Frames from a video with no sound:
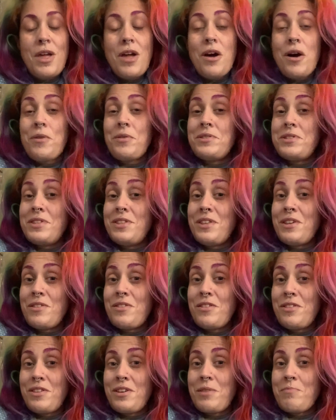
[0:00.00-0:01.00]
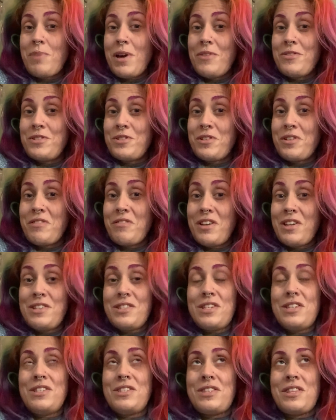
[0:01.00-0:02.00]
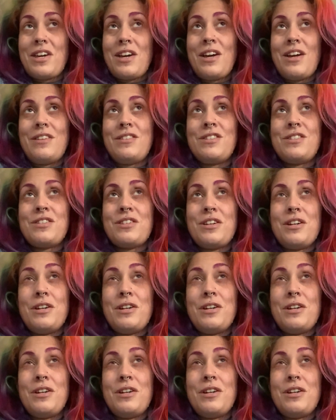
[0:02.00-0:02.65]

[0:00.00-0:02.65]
Obviously, the other thing about the diaries is that